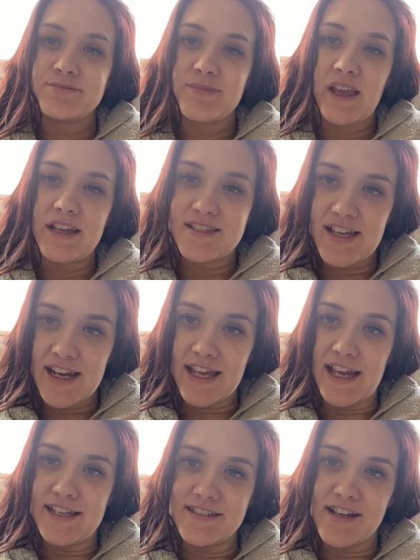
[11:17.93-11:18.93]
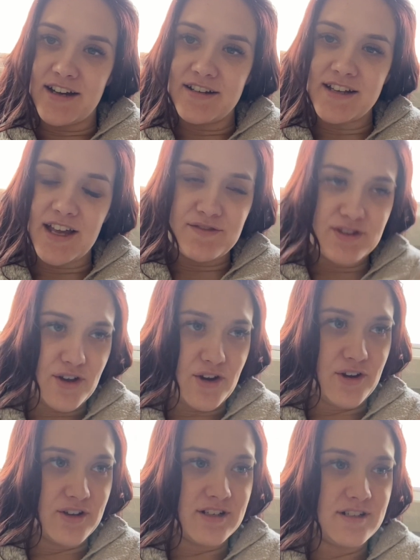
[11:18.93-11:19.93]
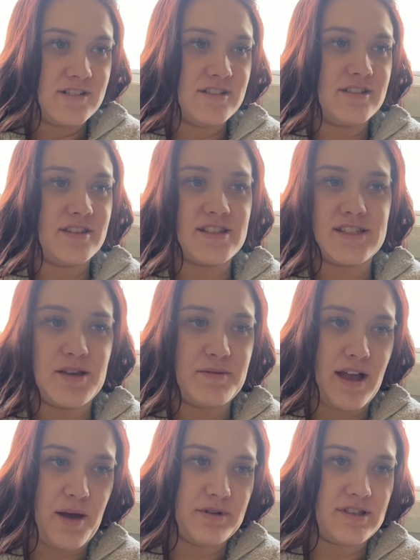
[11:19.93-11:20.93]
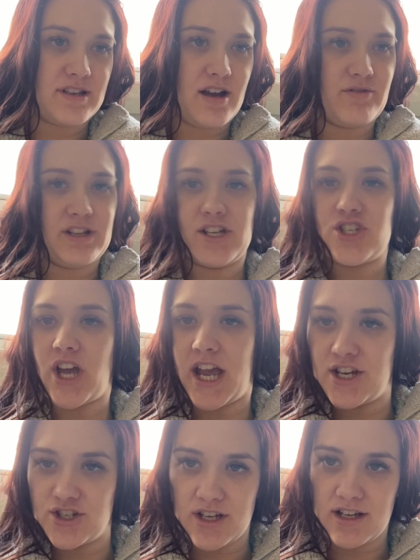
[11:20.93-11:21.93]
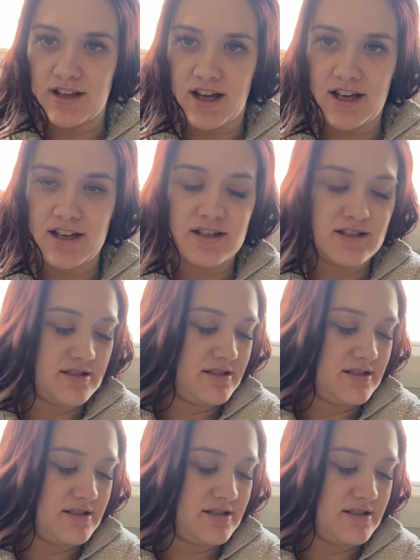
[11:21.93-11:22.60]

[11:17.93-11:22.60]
It's getting easier, even though the sleeping habits aren't really changing, like